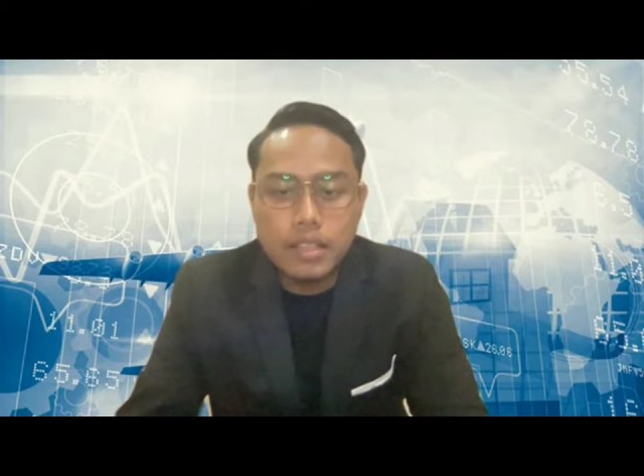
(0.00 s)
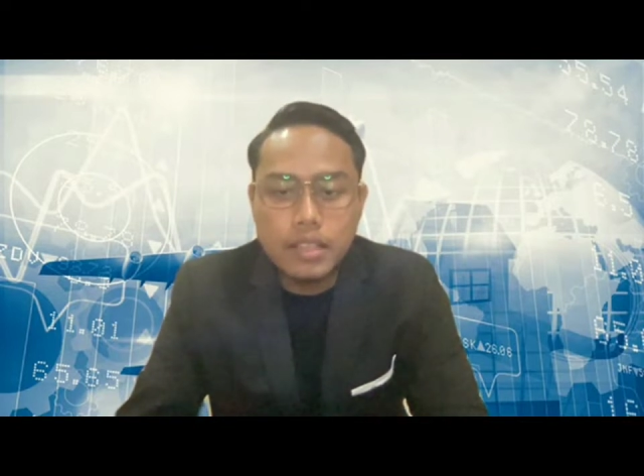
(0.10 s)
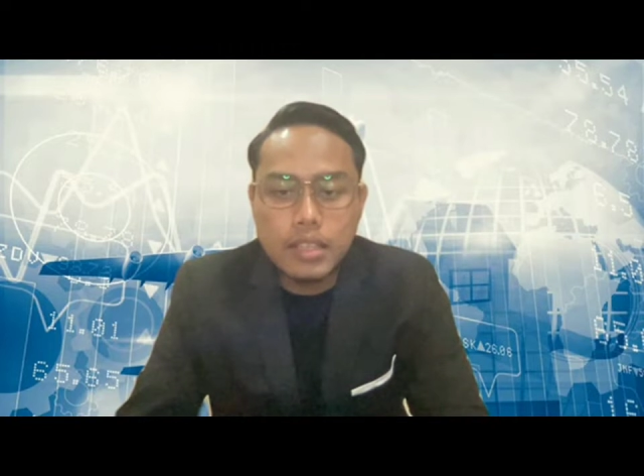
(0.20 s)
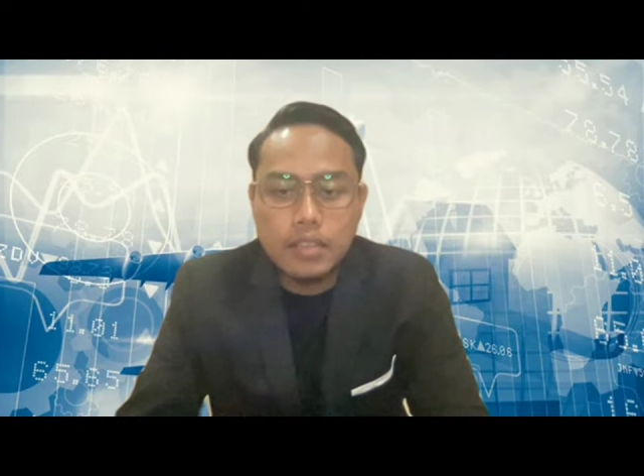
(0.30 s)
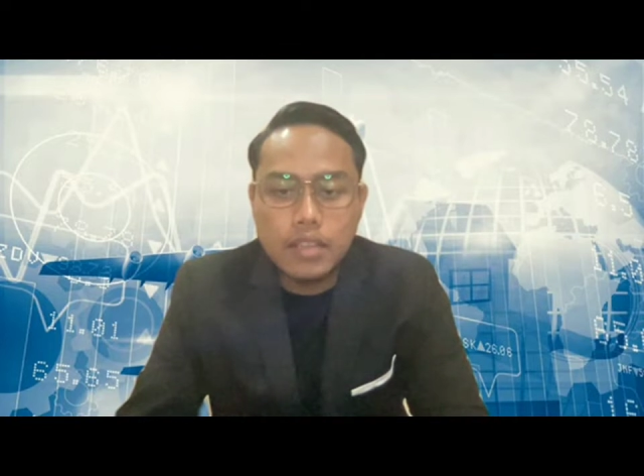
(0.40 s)

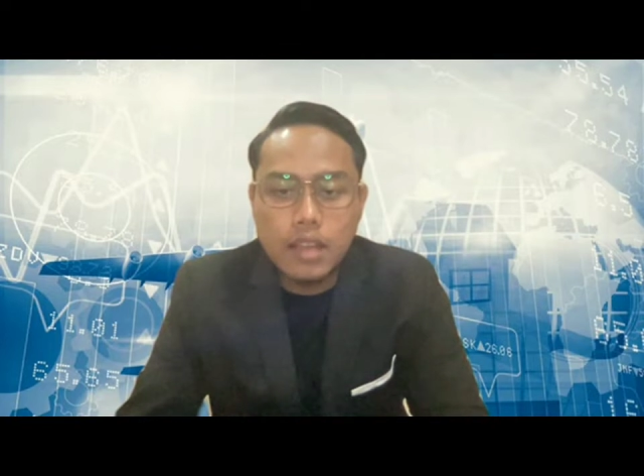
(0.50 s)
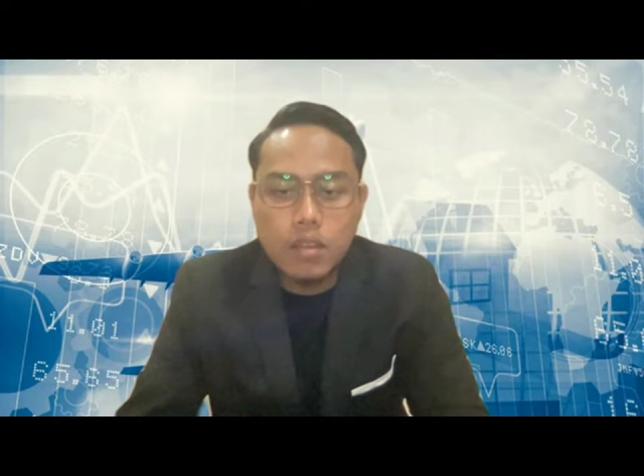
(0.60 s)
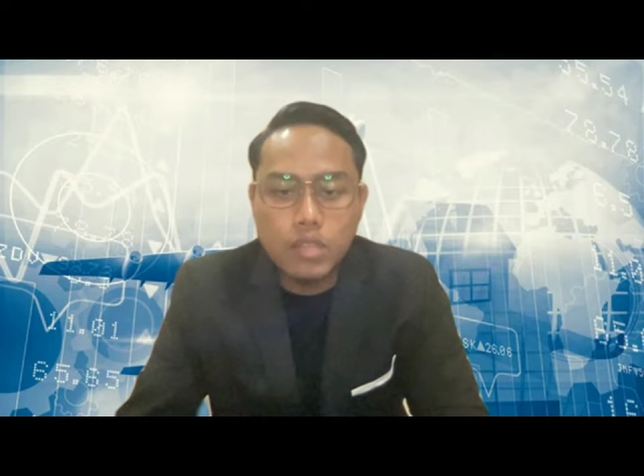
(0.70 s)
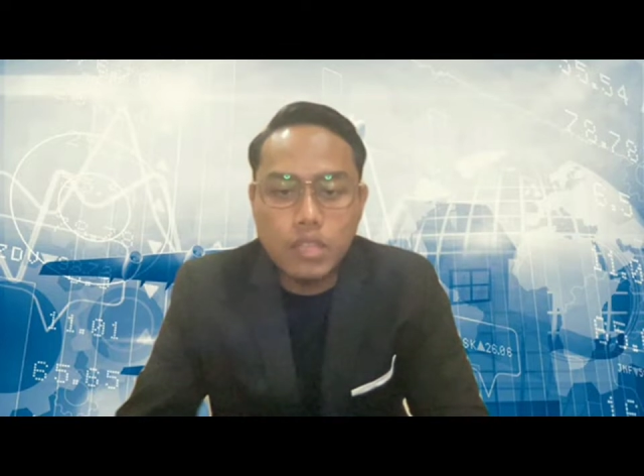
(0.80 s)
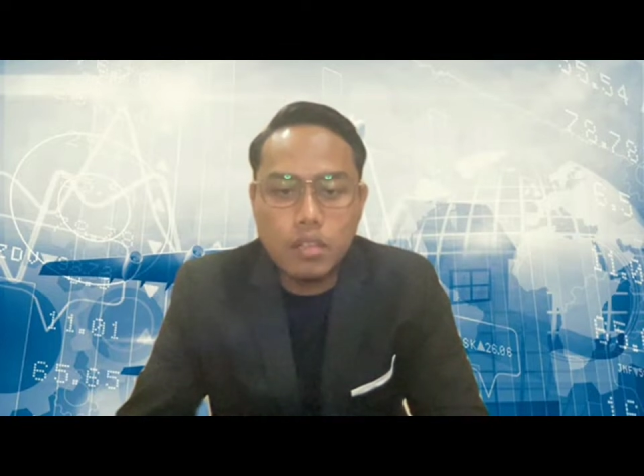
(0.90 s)
The
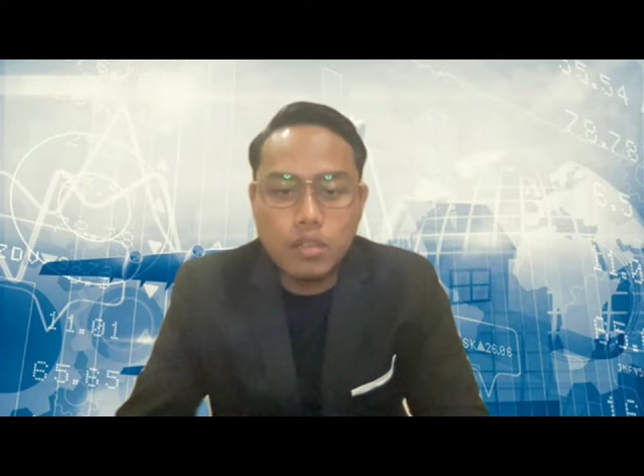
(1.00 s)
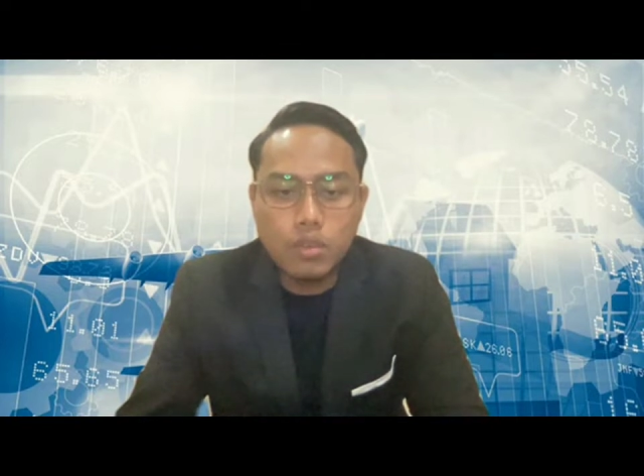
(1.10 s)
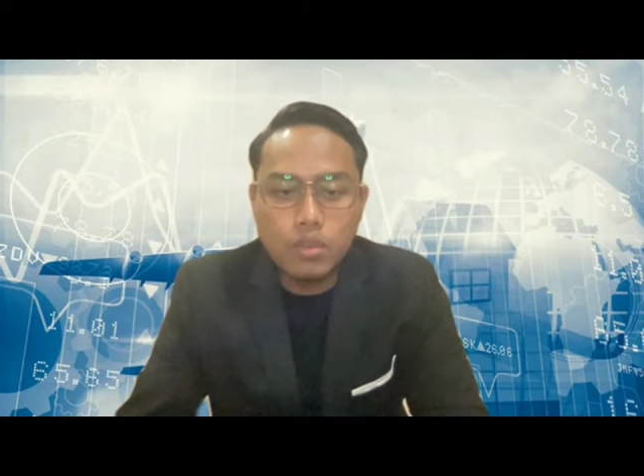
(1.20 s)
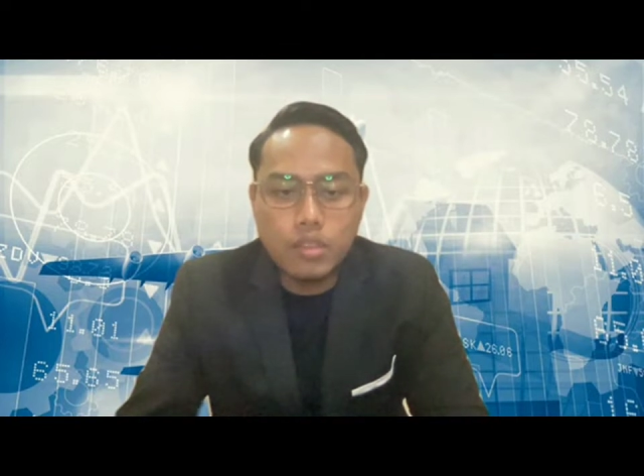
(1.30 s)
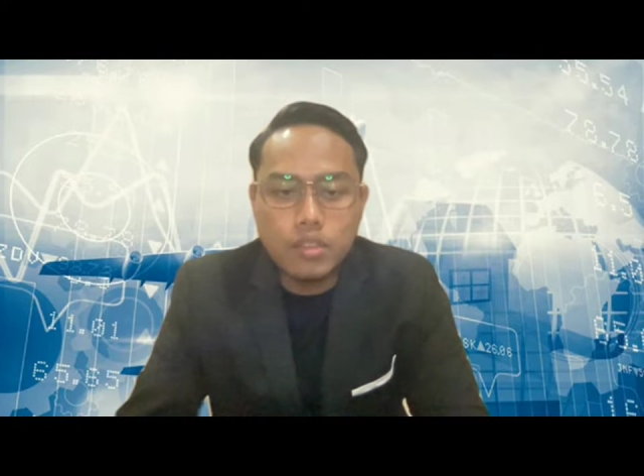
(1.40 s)
data could
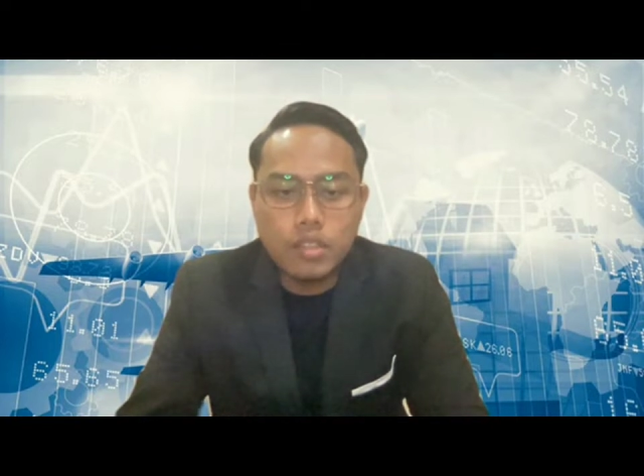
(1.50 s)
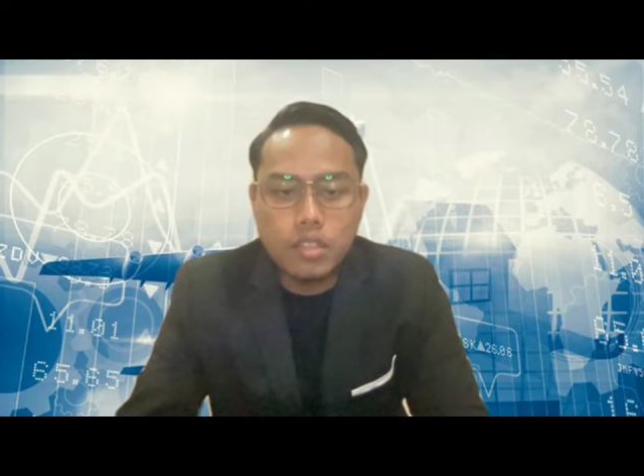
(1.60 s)
include